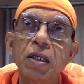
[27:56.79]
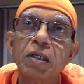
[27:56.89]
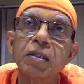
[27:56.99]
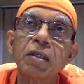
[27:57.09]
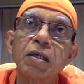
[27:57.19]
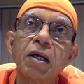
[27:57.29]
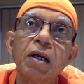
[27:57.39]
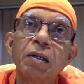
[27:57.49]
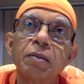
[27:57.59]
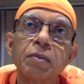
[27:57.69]
it can
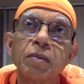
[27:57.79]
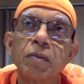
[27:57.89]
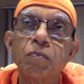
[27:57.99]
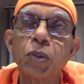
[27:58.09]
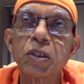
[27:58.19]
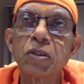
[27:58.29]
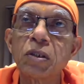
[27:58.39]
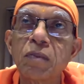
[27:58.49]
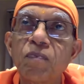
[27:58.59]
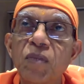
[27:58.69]
kill a
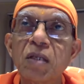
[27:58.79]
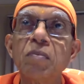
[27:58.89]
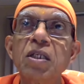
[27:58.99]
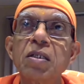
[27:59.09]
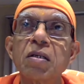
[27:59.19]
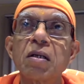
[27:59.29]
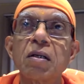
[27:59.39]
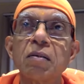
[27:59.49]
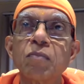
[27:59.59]
person immediately,